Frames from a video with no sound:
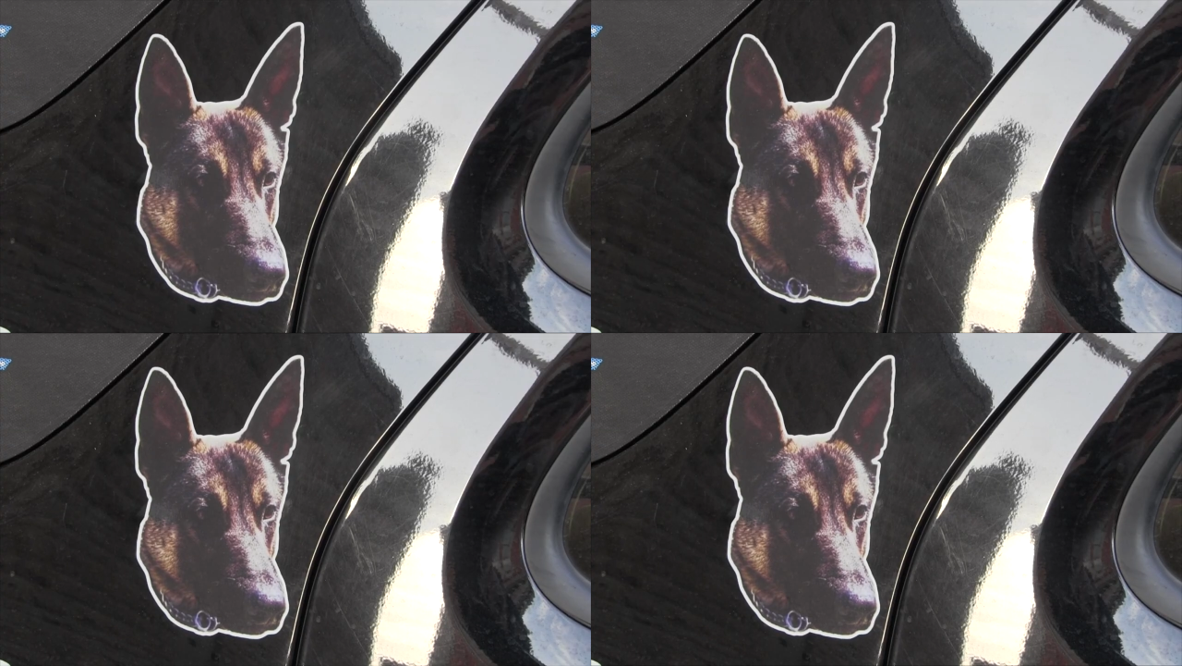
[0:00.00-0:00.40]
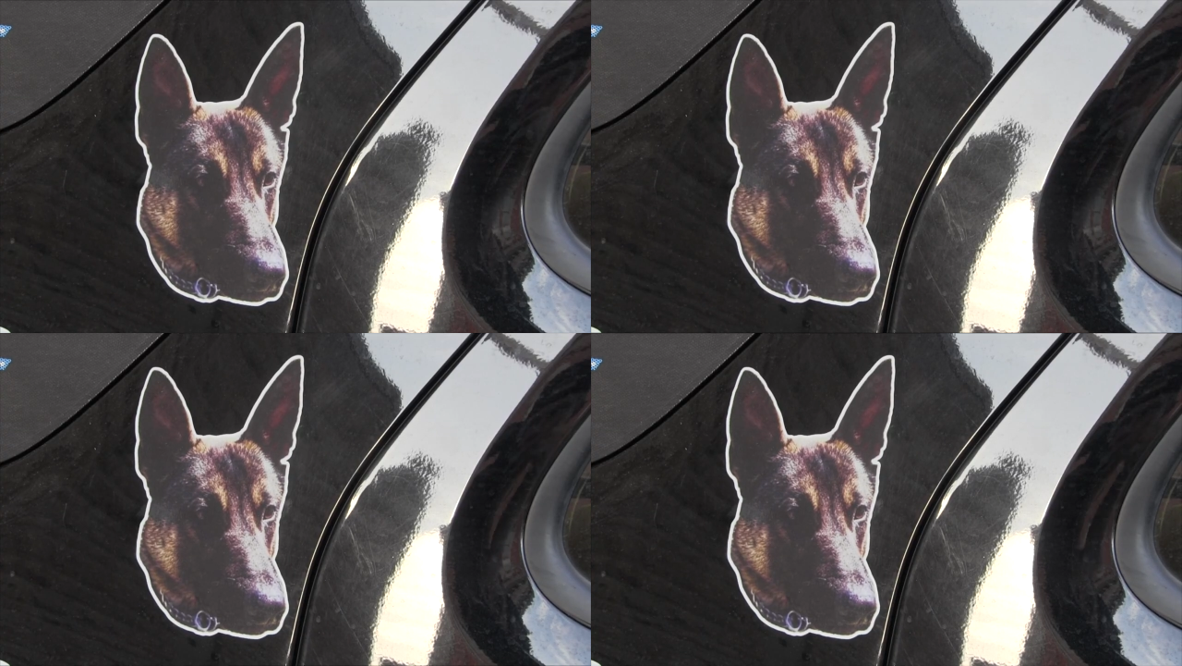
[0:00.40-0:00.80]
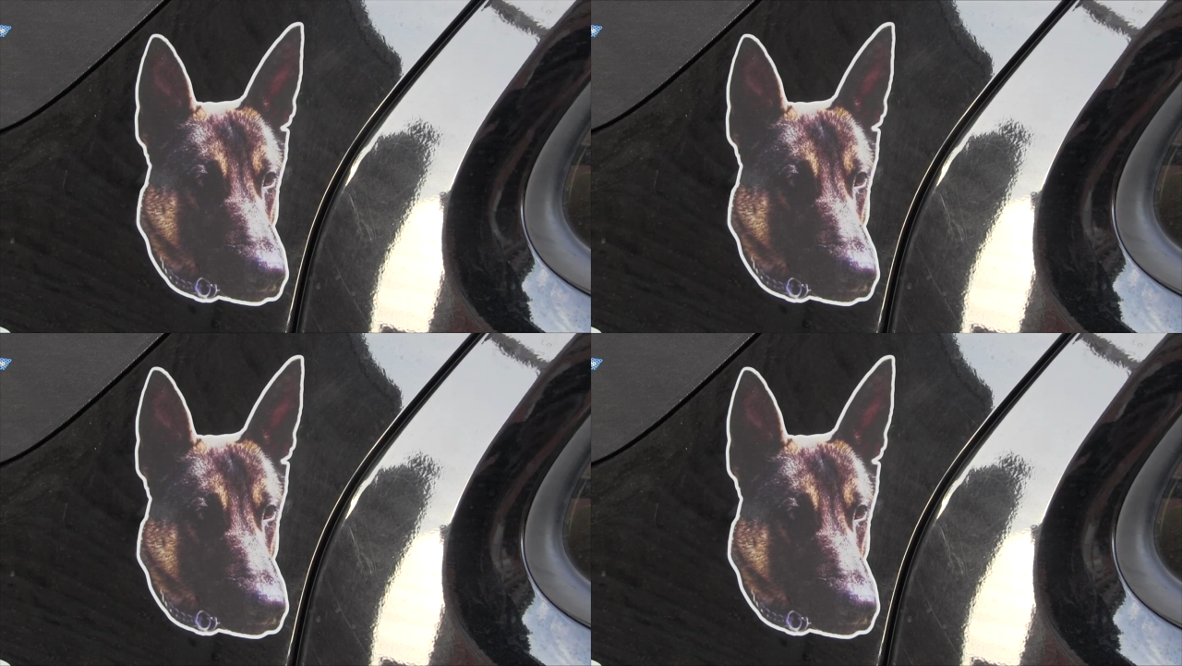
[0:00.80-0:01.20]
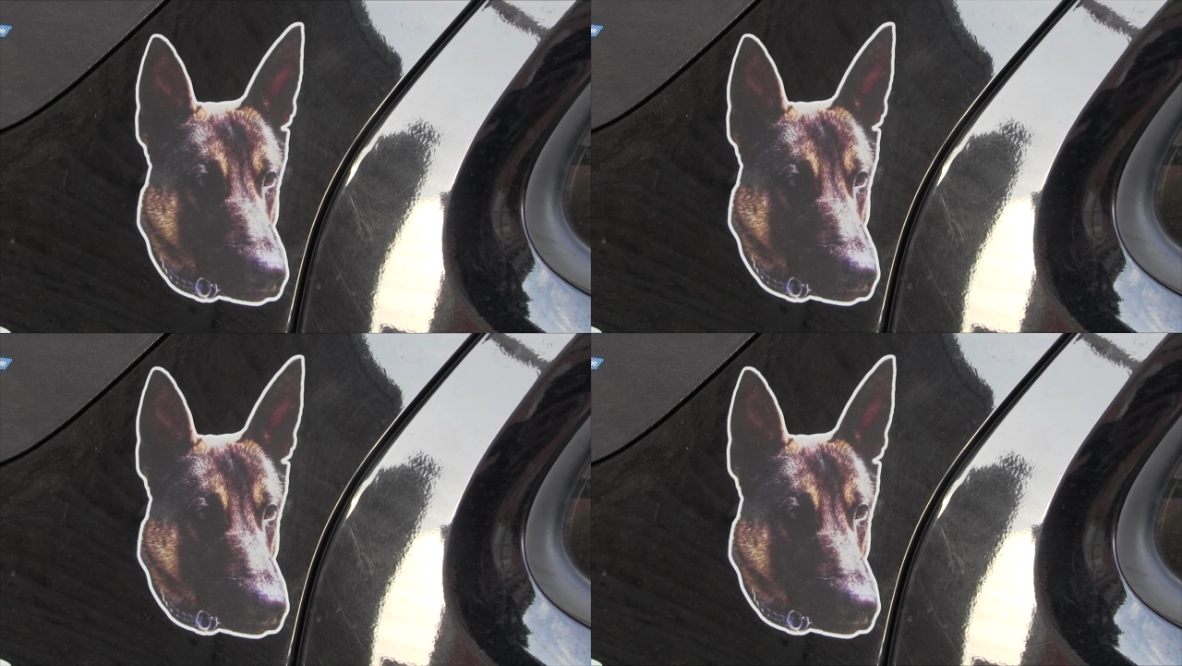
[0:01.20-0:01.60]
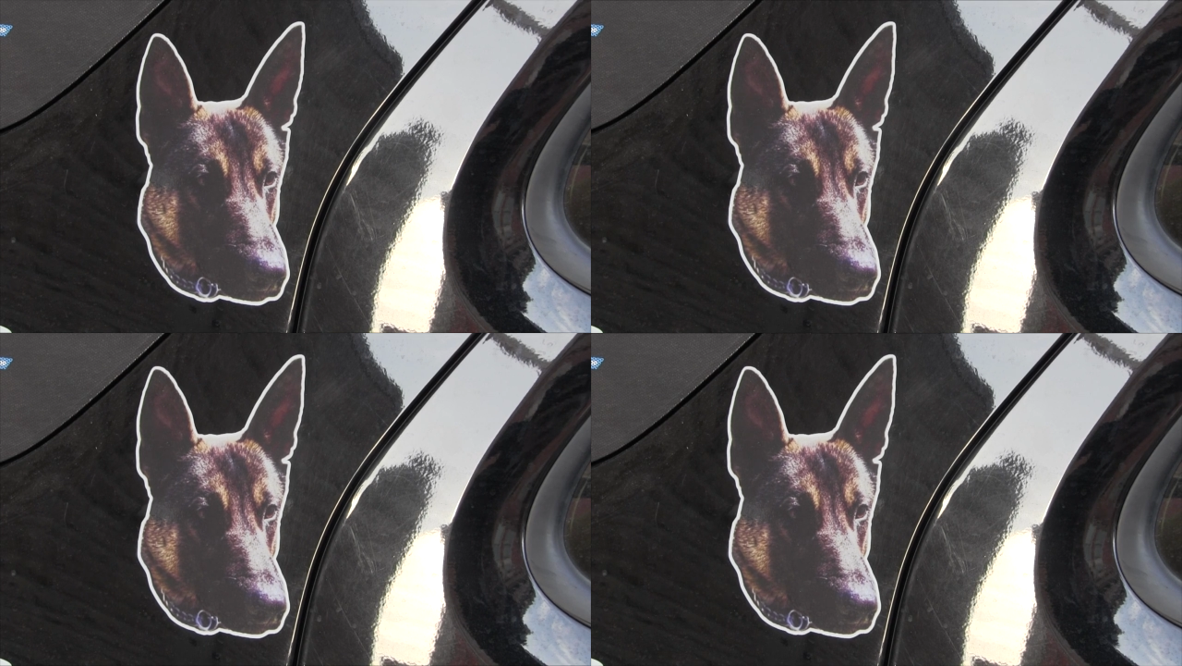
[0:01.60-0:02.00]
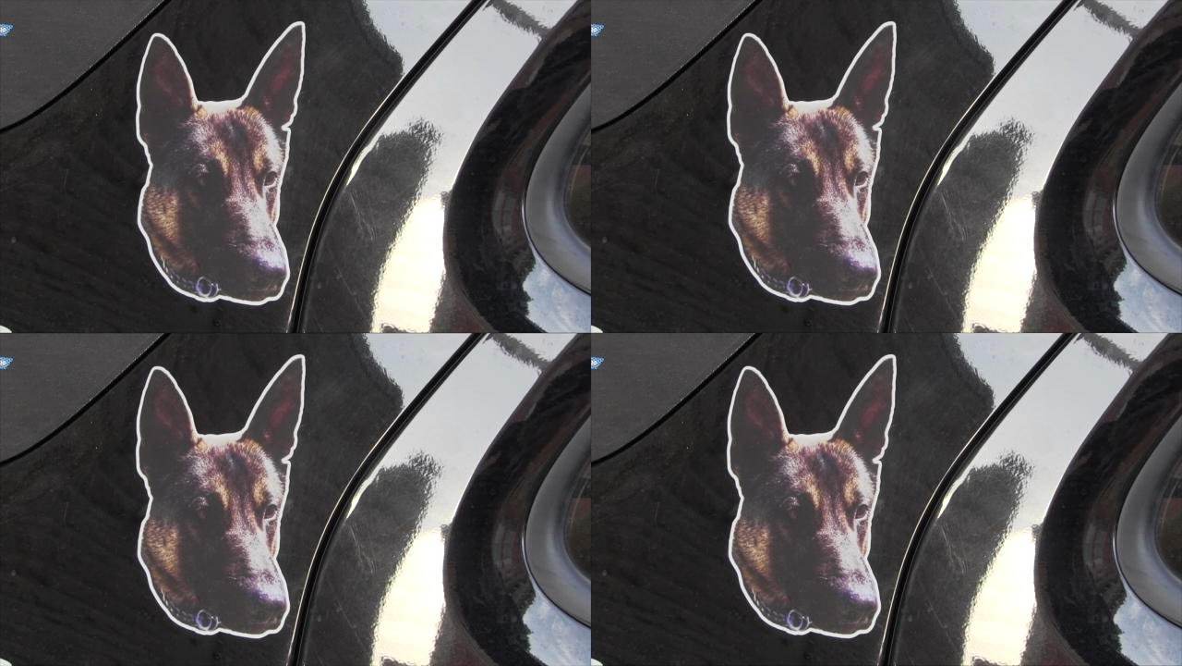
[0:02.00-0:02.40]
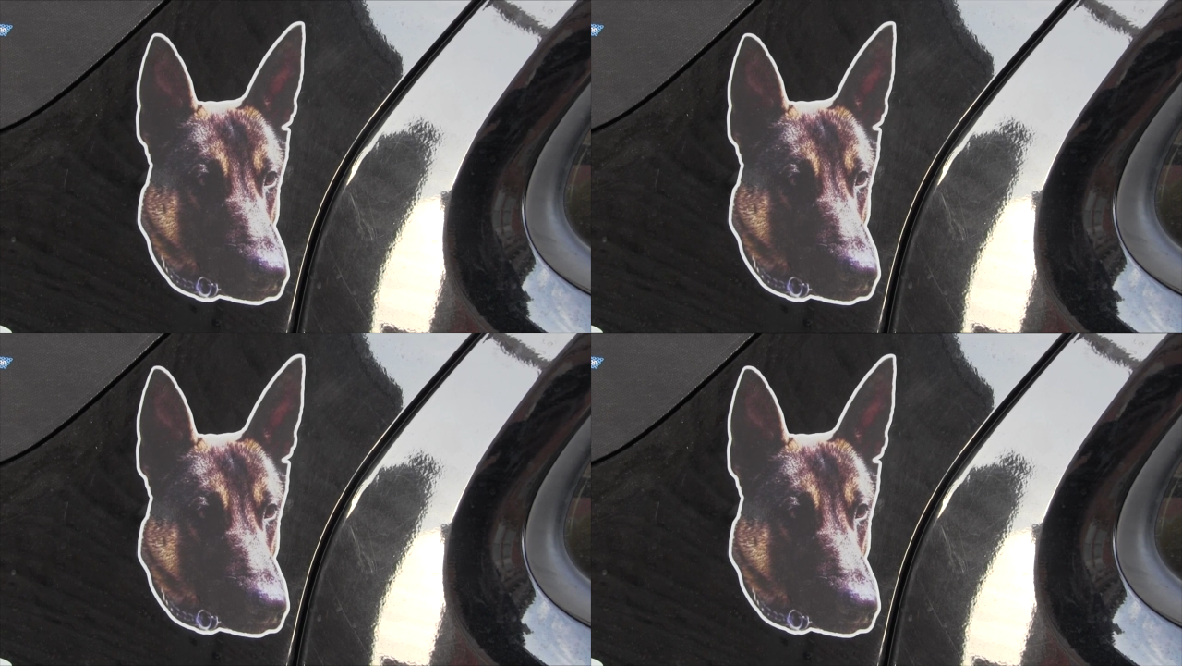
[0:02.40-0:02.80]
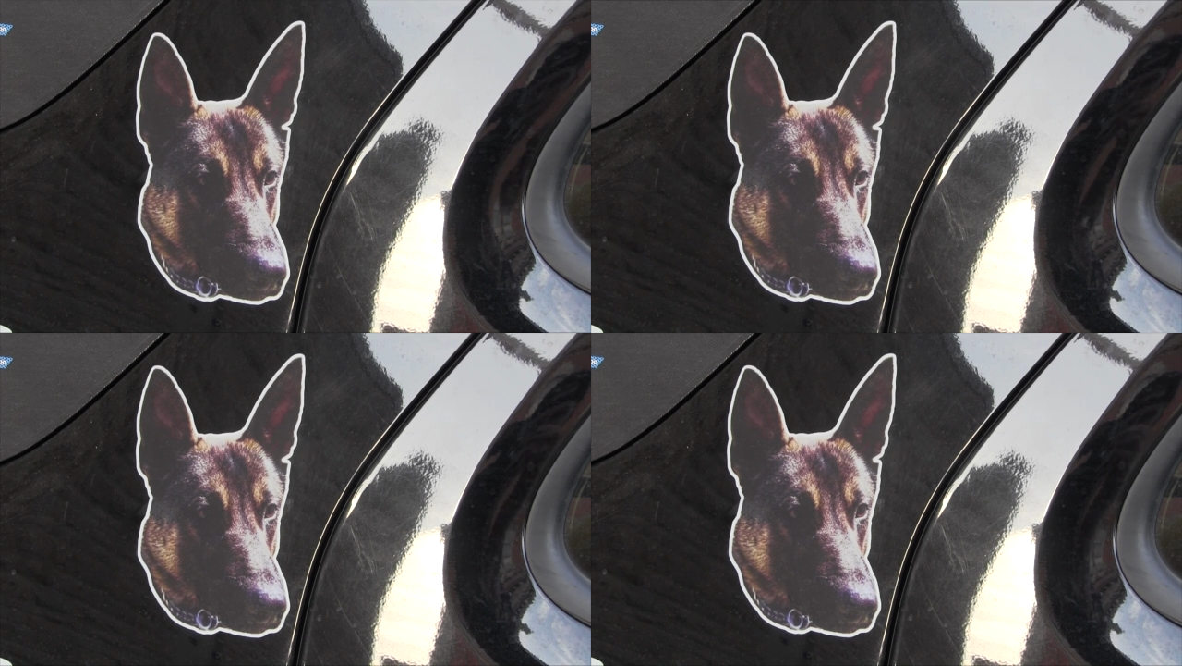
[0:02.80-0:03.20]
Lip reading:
No face is visible, so there are no lips to read.